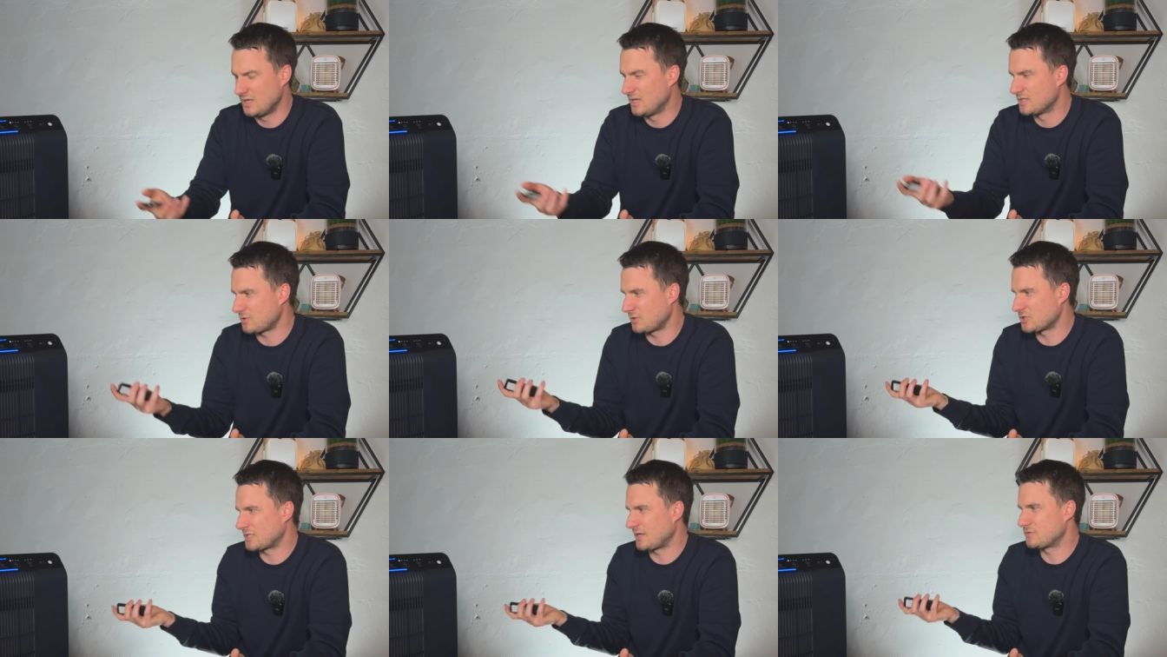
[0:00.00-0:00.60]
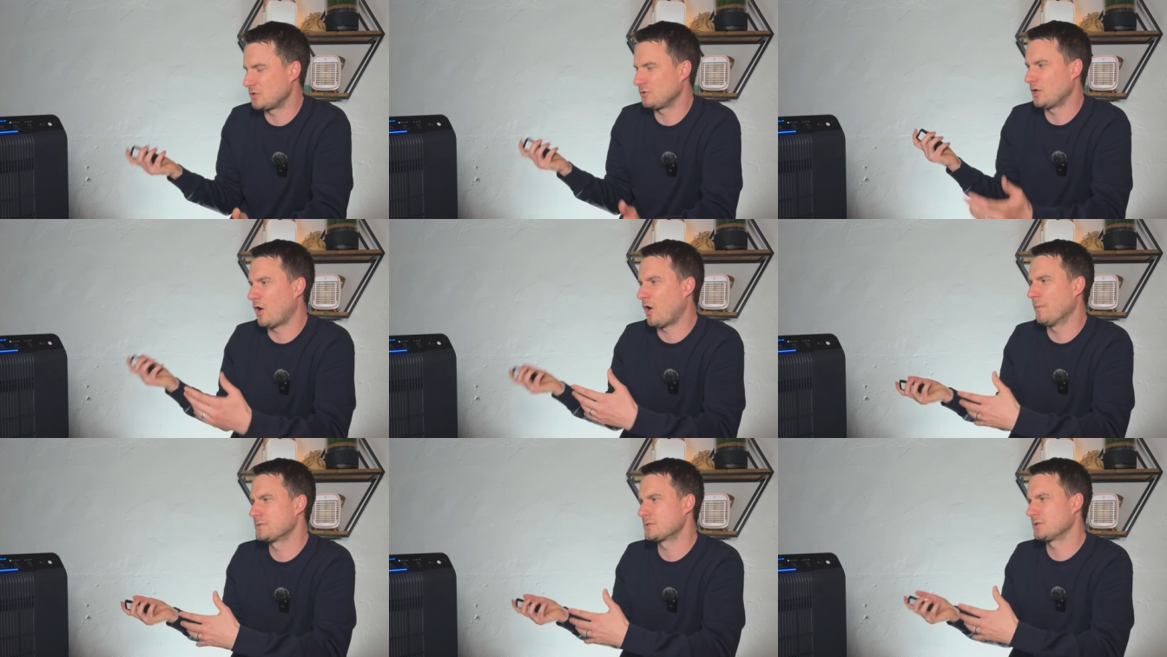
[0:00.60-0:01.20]
So it just gives you the
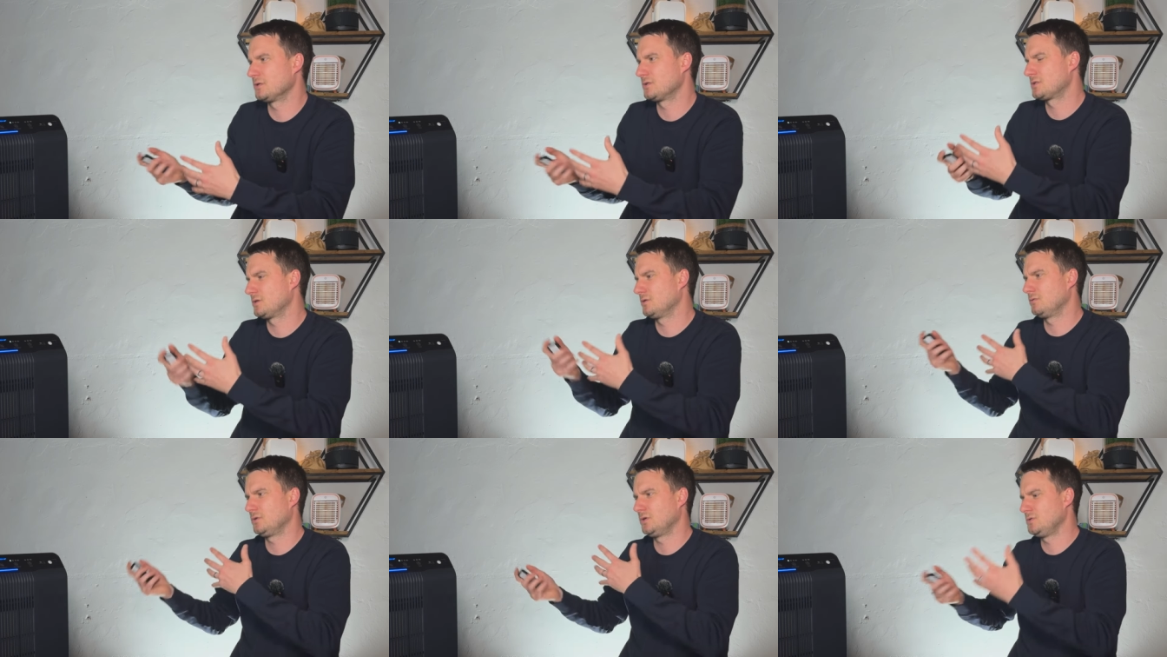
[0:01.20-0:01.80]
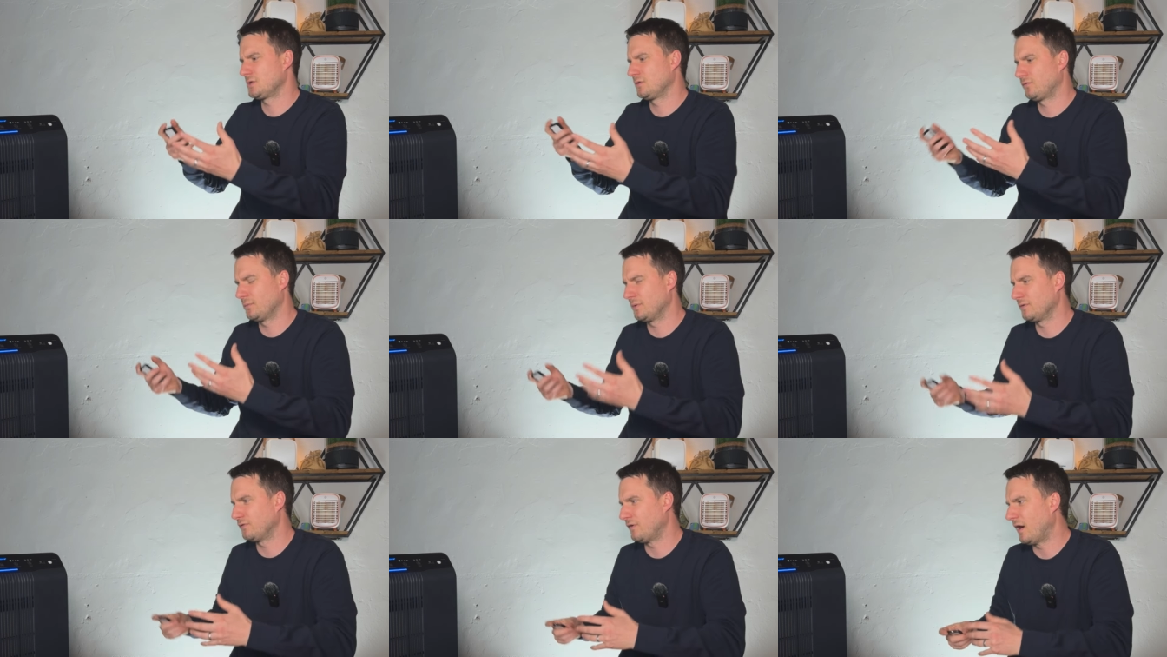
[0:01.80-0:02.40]
option to use it from
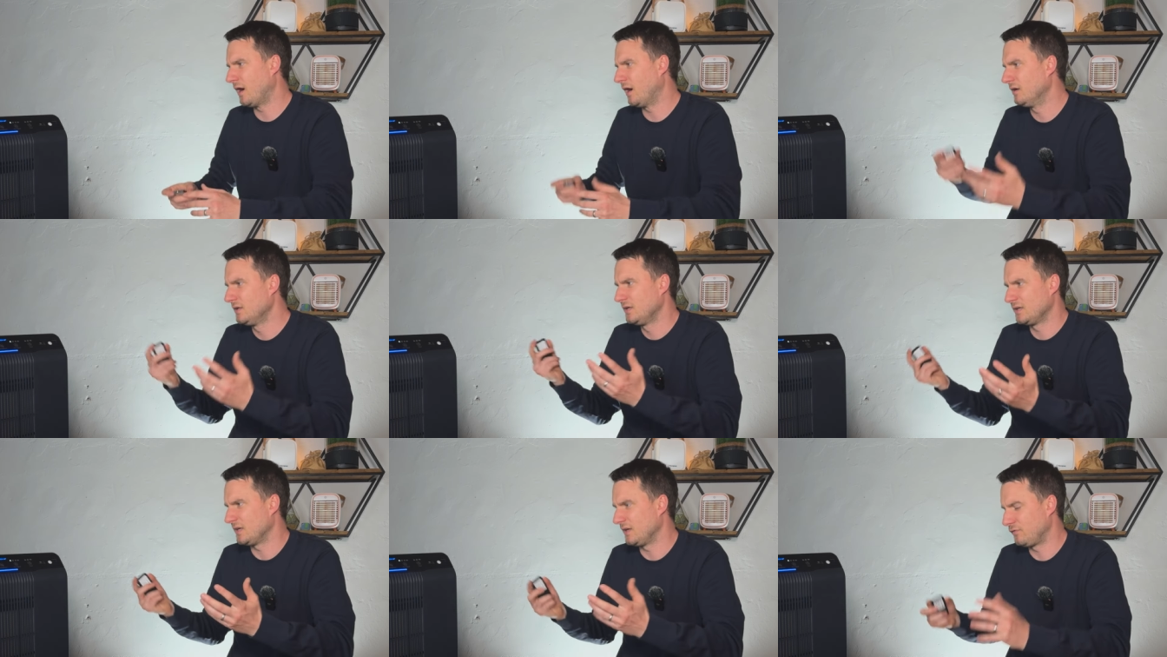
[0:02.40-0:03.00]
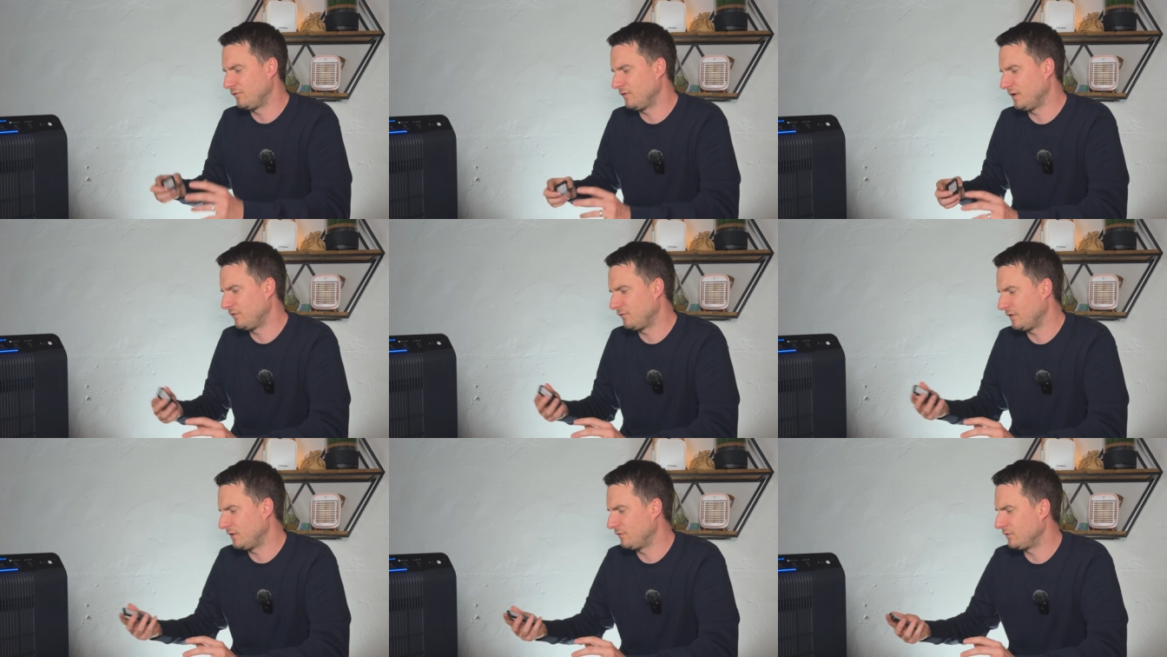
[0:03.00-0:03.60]
afar if,
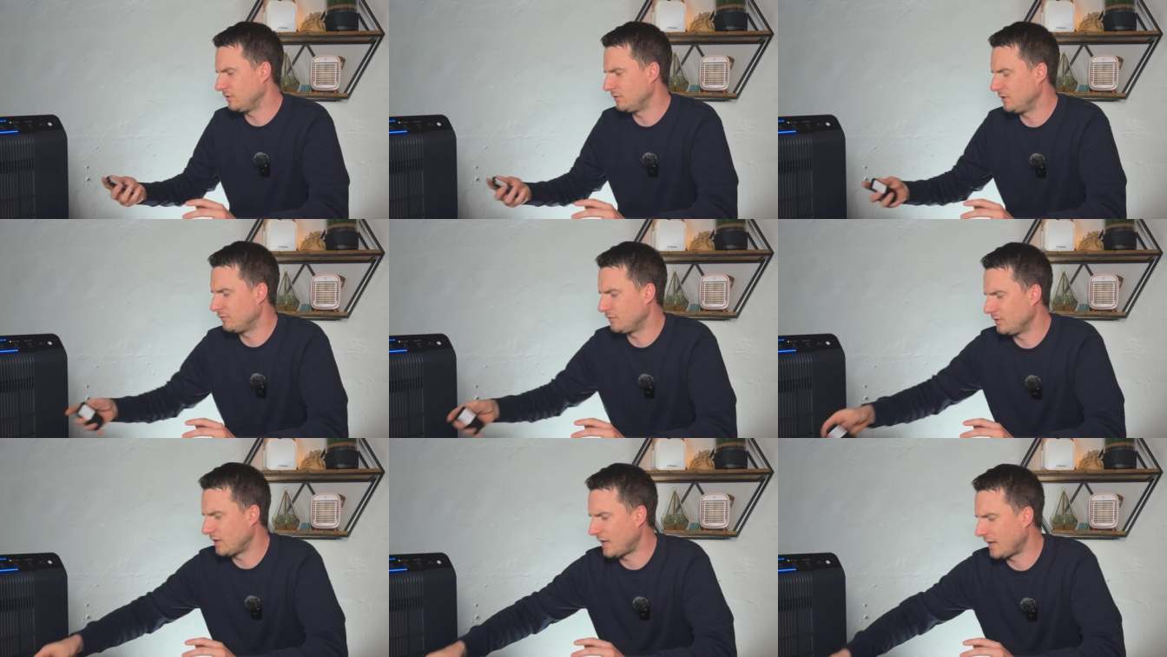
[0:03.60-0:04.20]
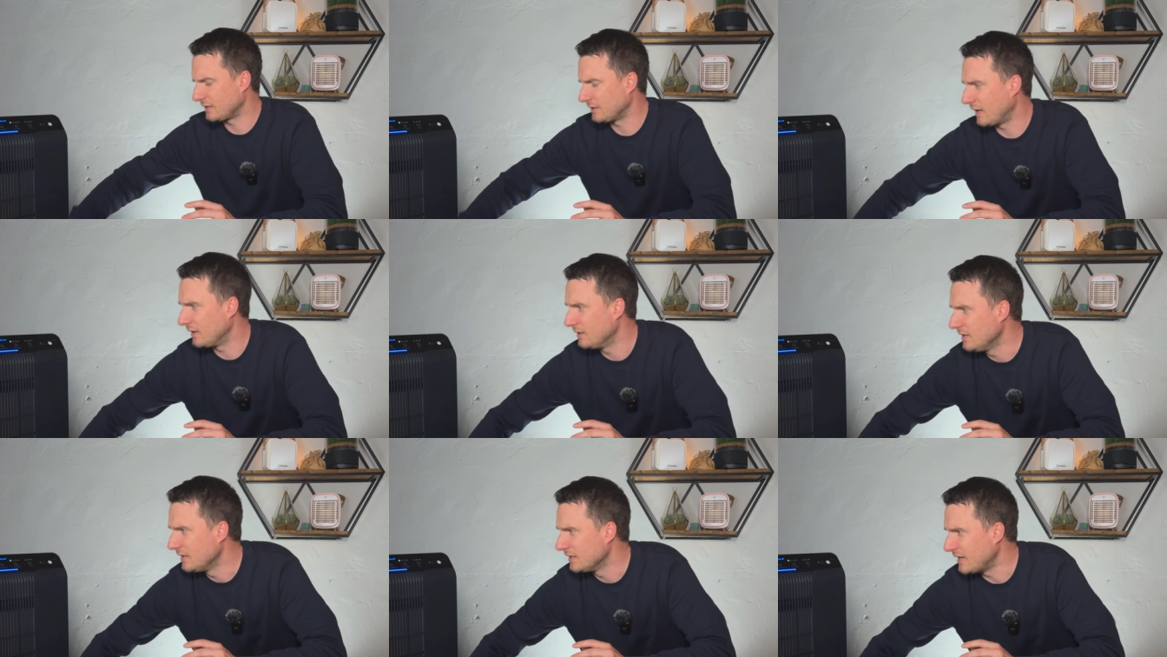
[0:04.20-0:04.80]
if, if, you, if you like that.
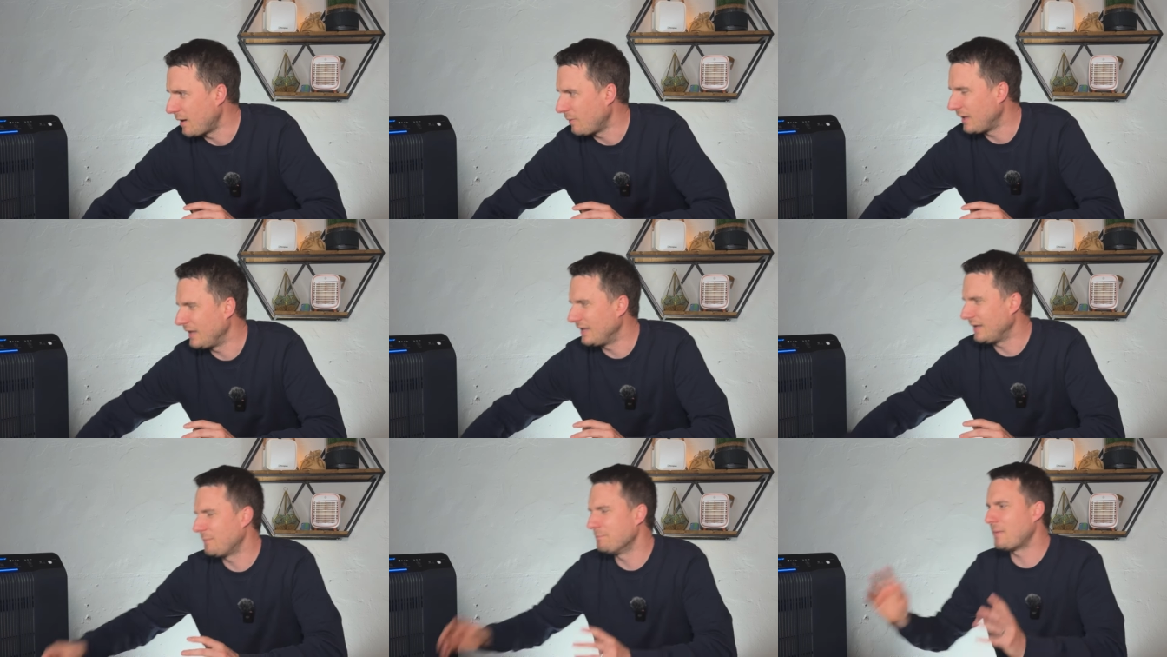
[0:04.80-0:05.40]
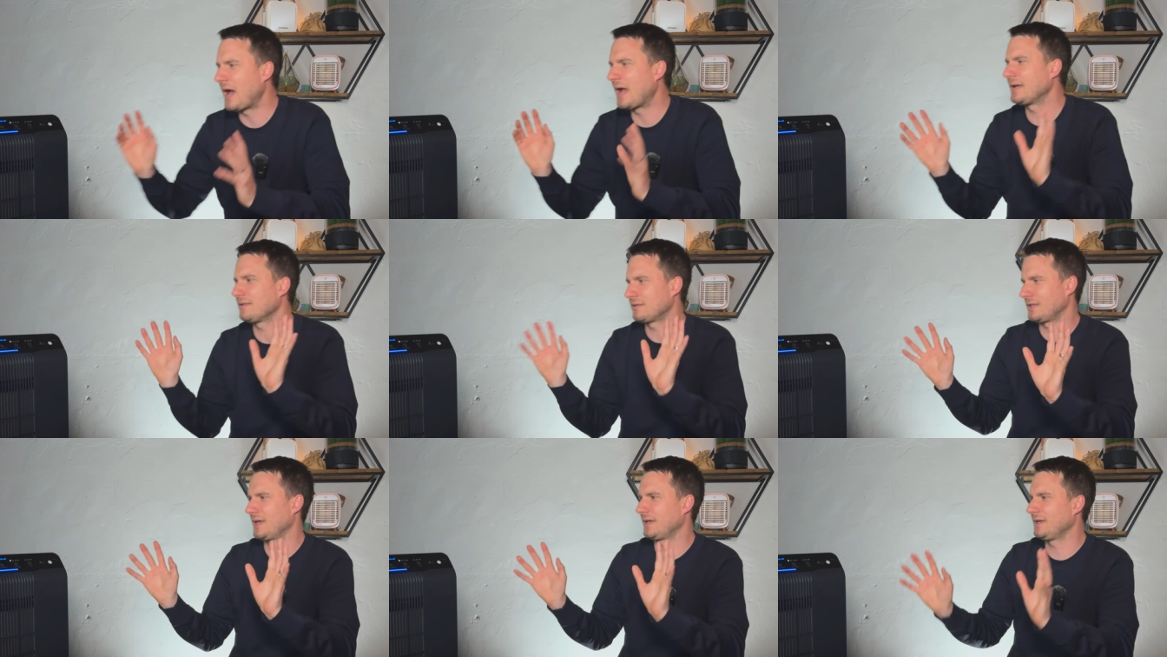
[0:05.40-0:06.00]
Now a, a minor
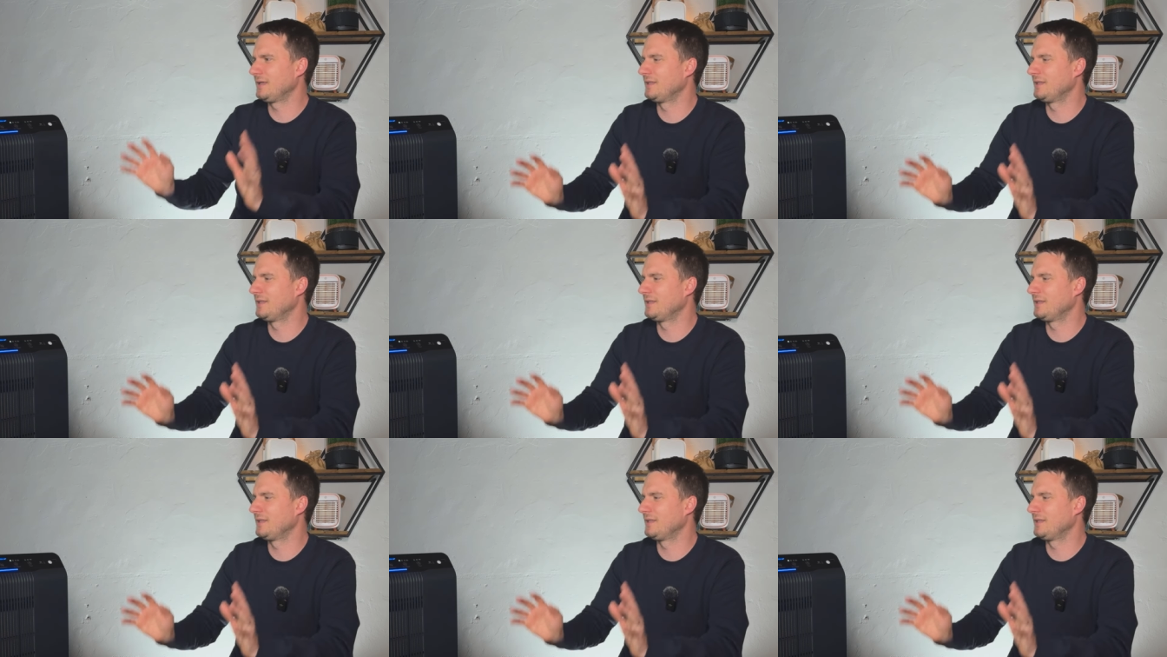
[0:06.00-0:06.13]
thing